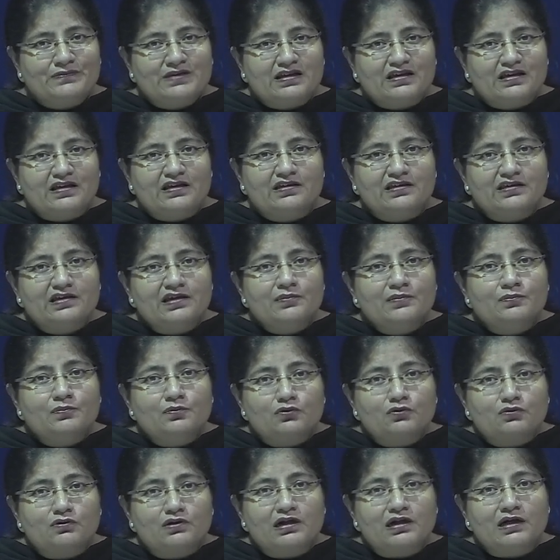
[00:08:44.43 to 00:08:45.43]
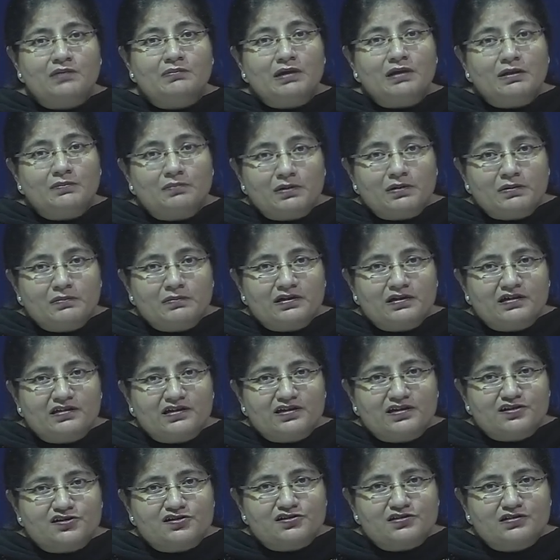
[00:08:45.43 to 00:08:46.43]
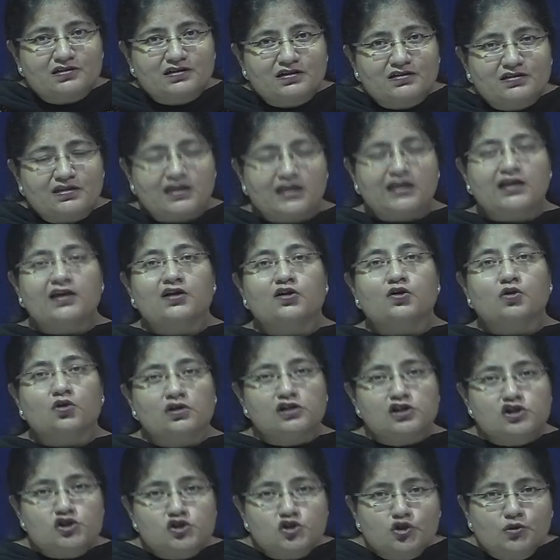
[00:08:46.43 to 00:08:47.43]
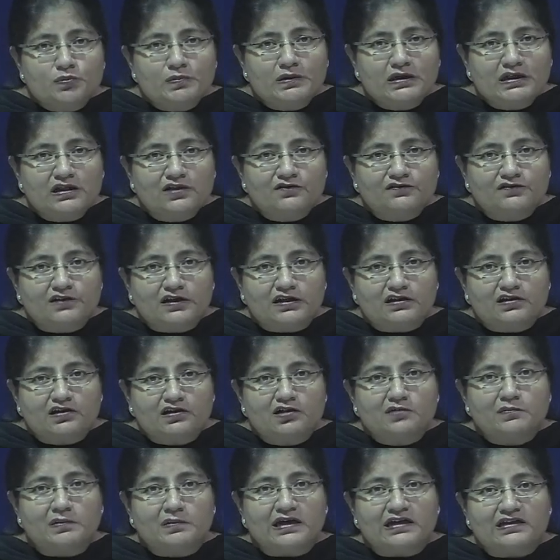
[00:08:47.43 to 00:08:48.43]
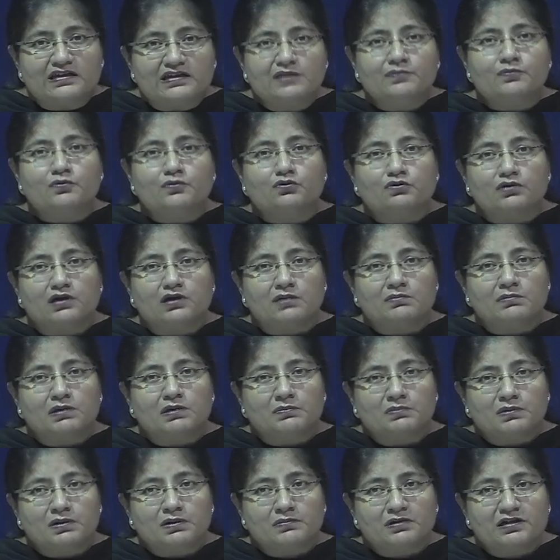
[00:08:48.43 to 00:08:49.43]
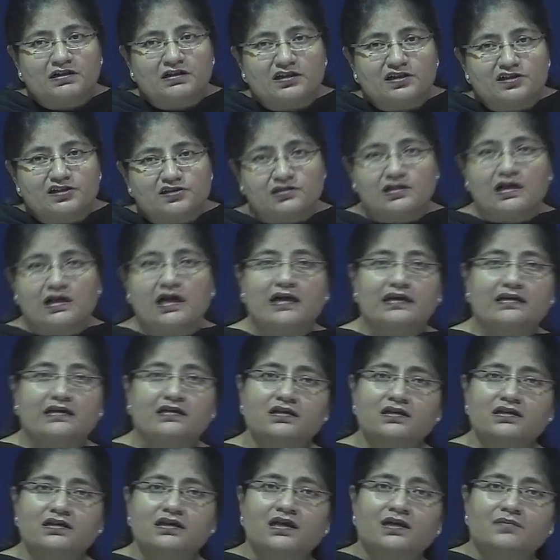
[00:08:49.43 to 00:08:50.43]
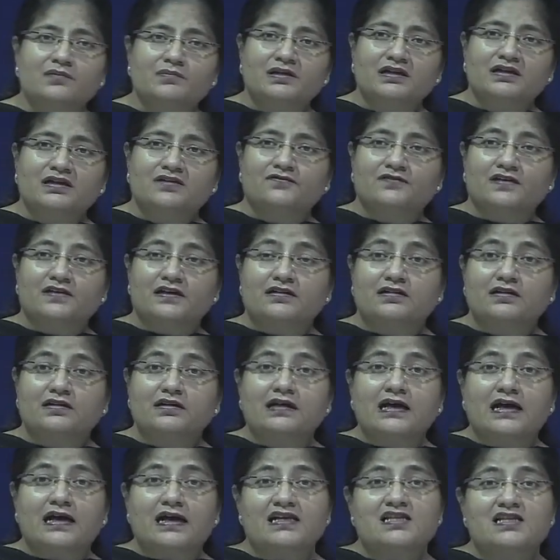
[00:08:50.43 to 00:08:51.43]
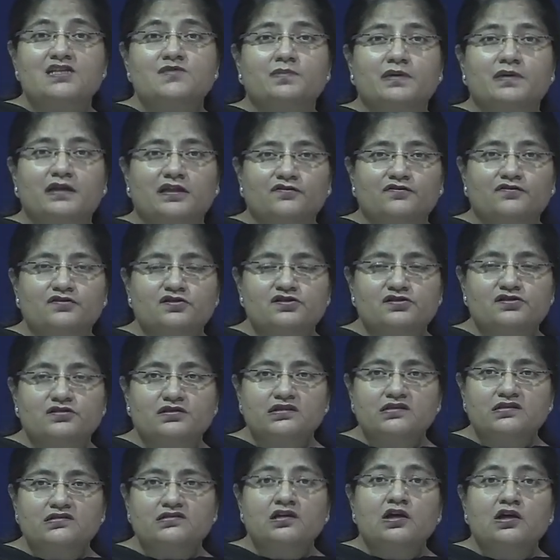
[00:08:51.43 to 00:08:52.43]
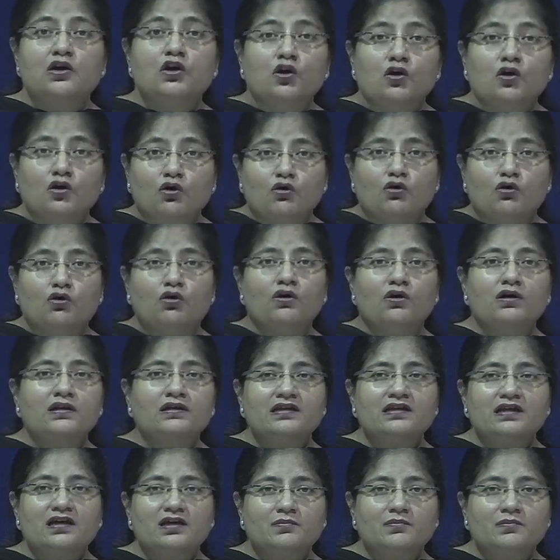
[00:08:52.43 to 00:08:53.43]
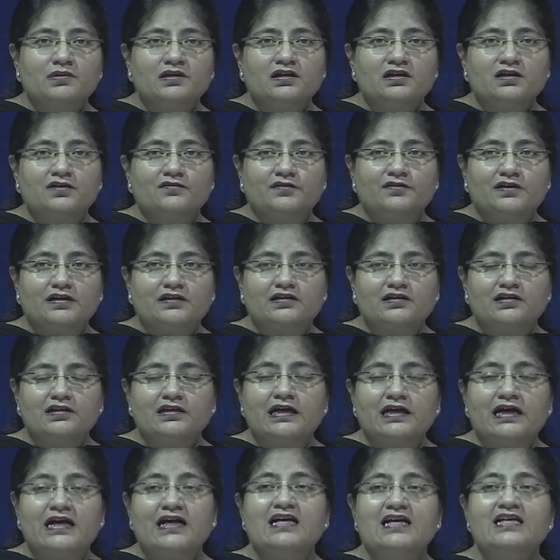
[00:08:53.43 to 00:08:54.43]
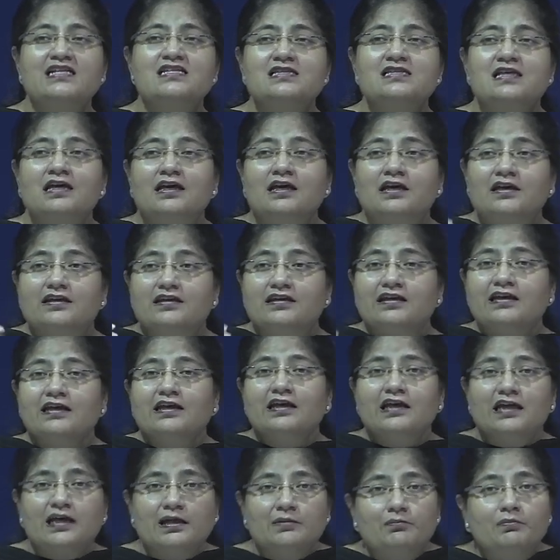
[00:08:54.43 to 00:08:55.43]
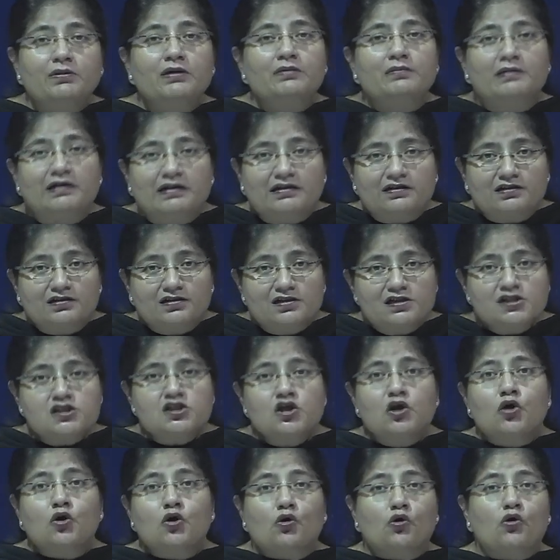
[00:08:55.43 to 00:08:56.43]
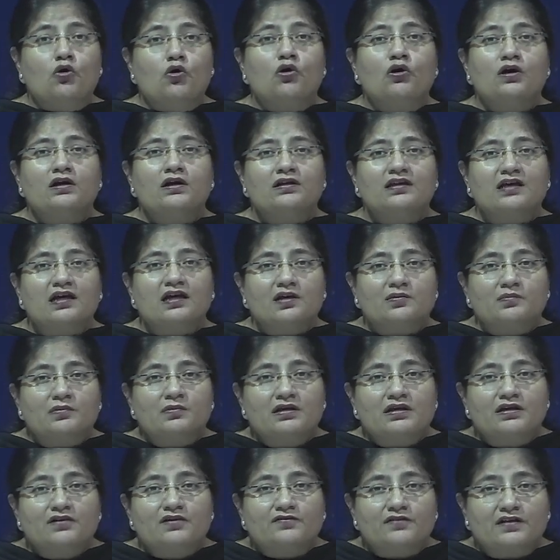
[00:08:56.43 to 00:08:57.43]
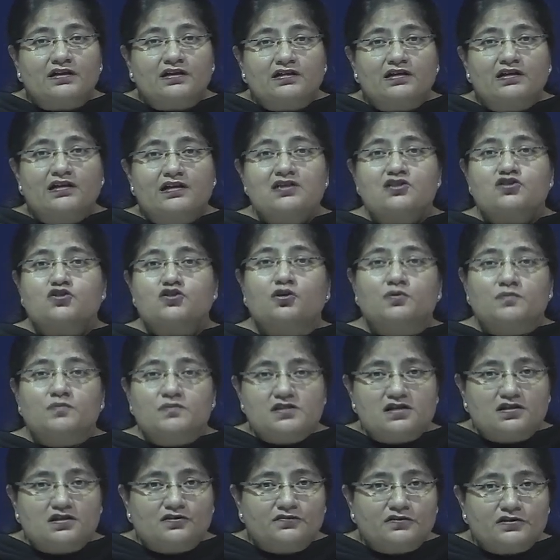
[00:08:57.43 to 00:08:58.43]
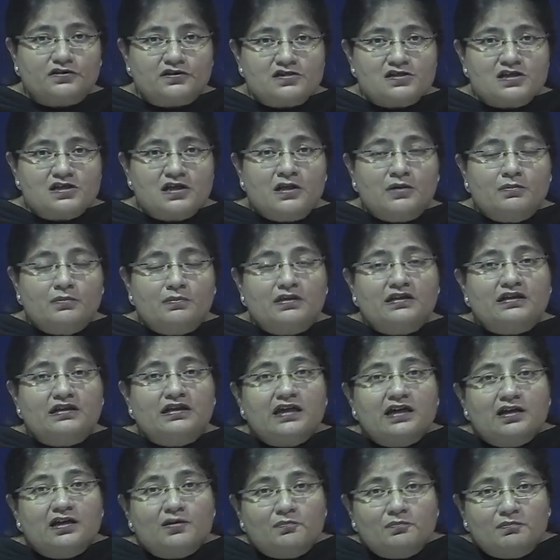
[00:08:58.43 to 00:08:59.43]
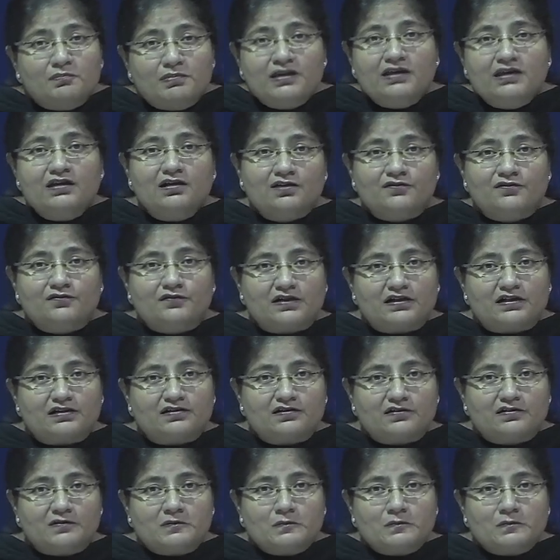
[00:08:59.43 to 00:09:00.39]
in the program implementation. They are also being affected by the program implementation. Either they are being affected as beneficiaries, or they are being affected as the implementers, or they are being affected as observers, but they are being affected.